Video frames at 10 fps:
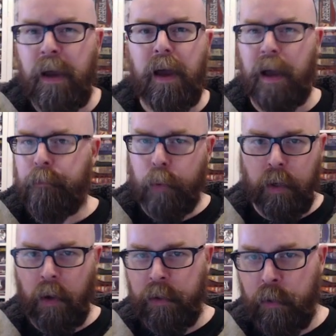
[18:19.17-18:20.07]
and put
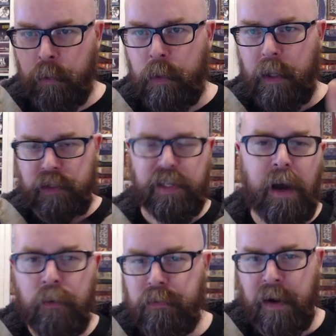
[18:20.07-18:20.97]
all your
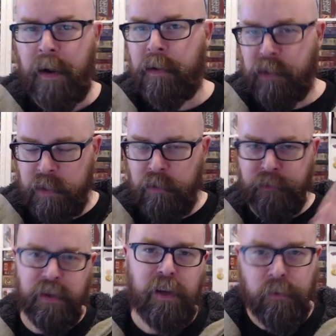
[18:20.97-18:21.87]
sound files and your
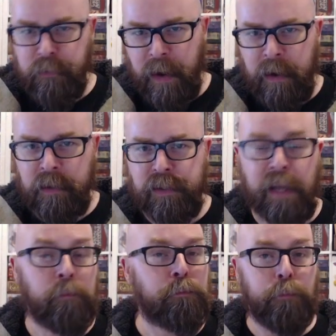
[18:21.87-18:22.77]
video files and